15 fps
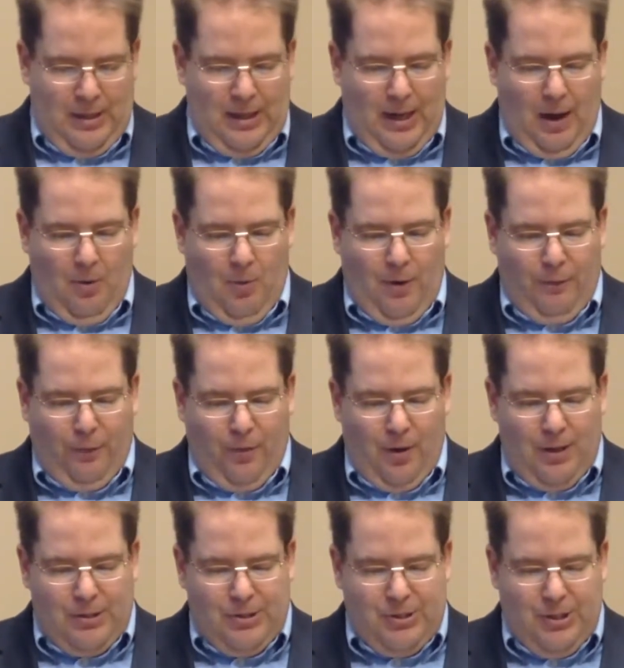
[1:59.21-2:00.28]
And I want for
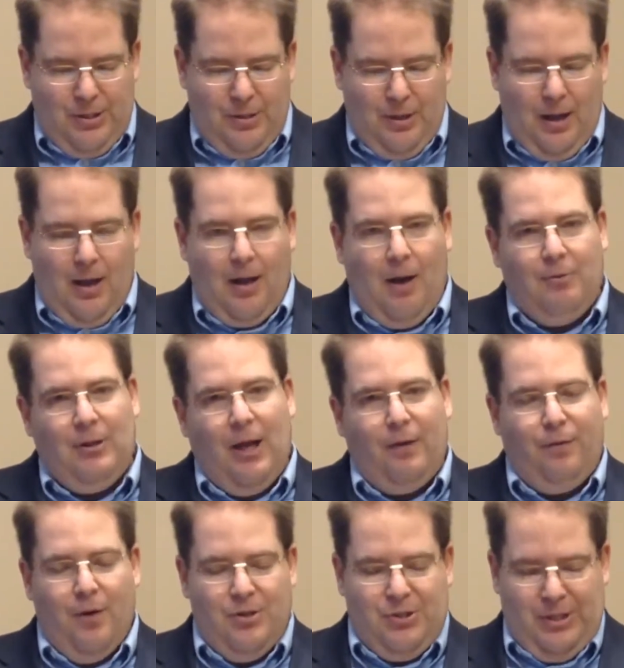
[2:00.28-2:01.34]
us to, I would
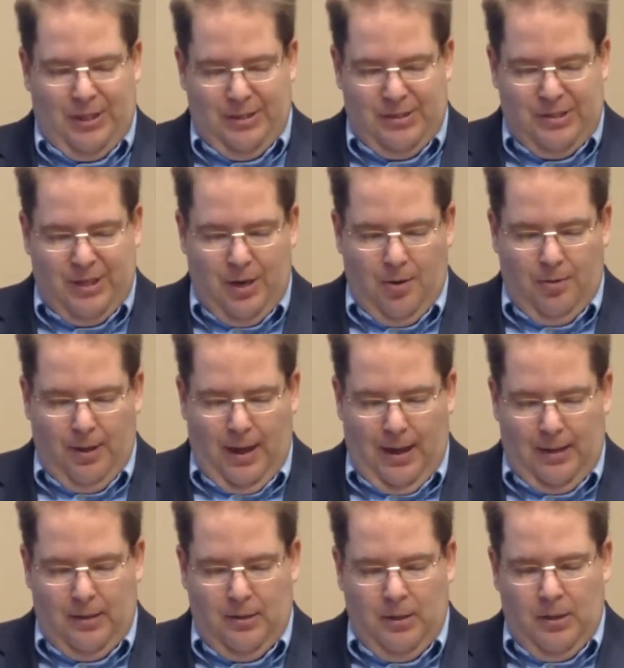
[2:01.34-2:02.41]
like for us to consider
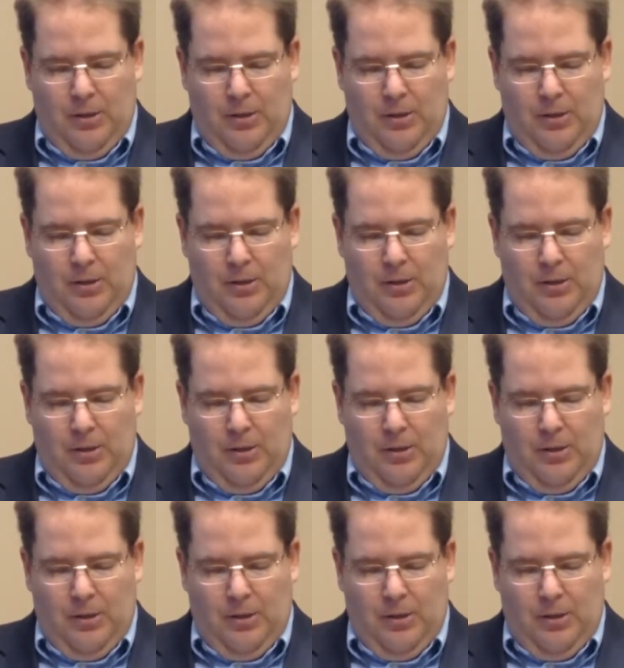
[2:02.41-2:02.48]
that.